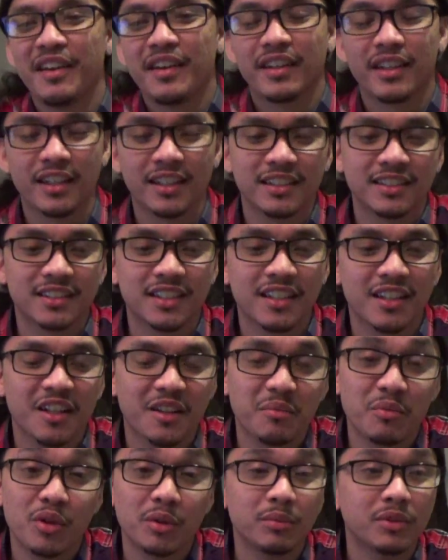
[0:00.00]
yes,
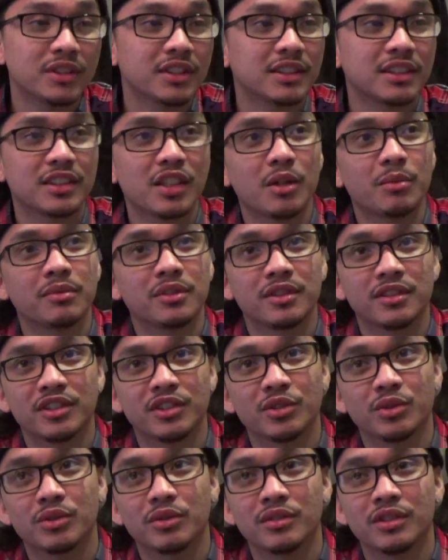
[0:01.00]
more music coming
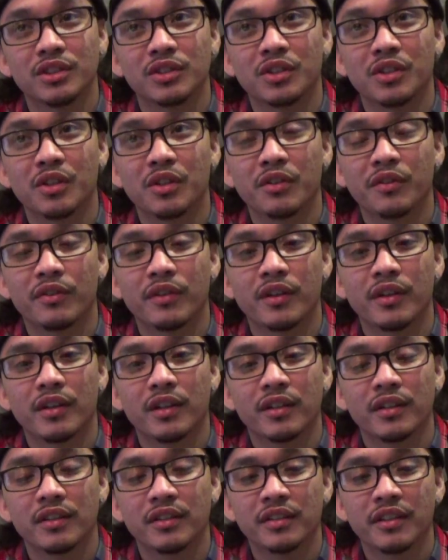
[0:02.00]
soon, you know,
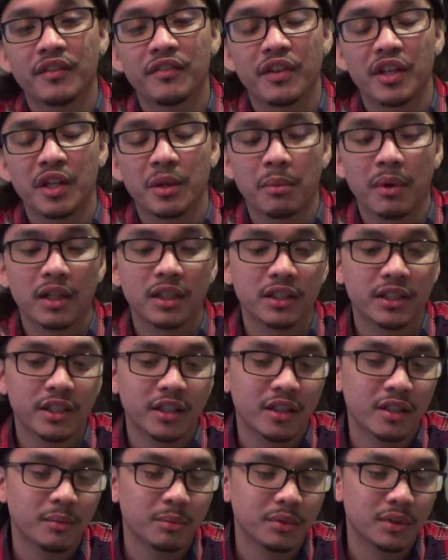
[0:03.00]
if anybody
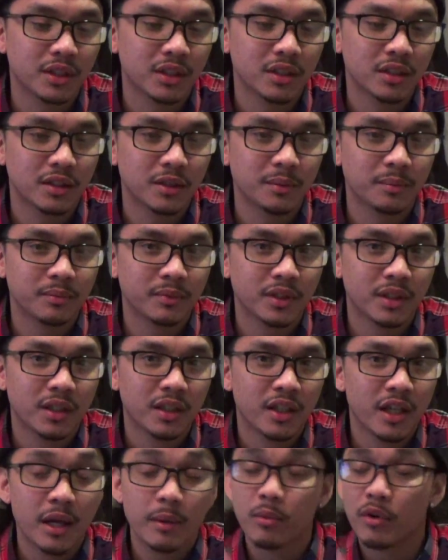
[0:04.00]
cared, but
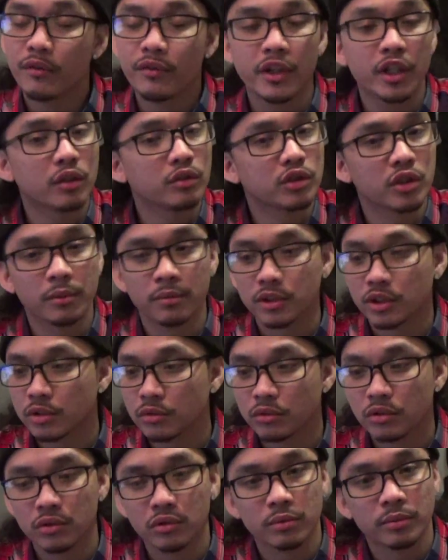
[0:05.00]
and more videos coming soon
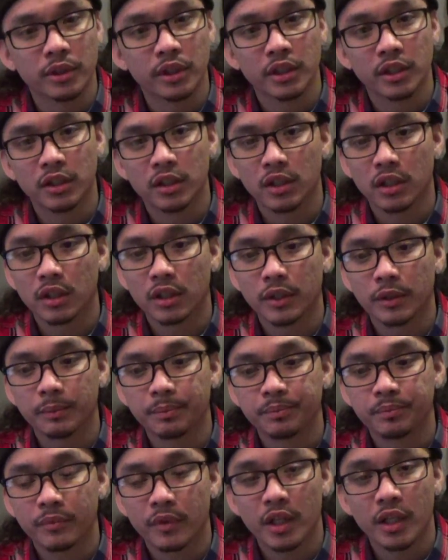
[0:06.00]
too, man.
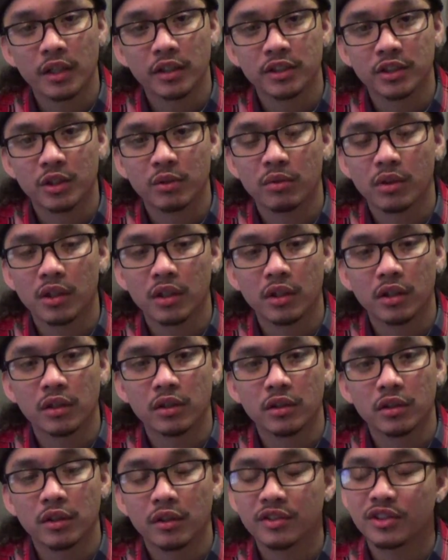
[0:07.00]
Yeah, so
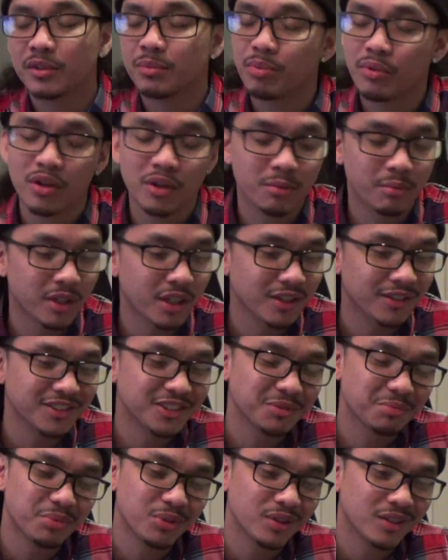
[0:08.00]
go support, man, go
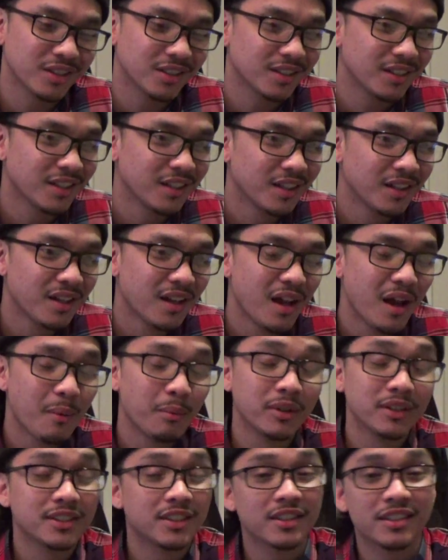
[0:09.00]
support.
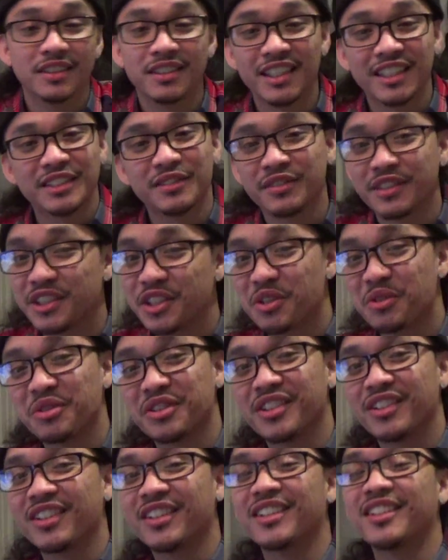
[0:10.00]
But till the next video,
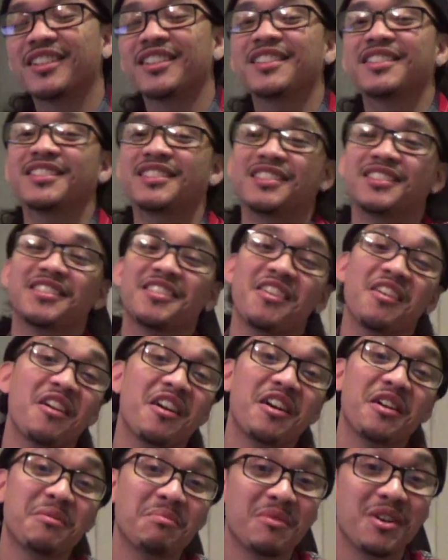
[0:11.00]
yeah.
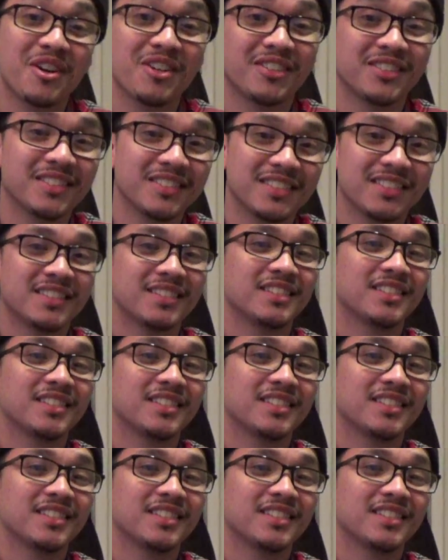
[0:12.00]
Alright, I'm out.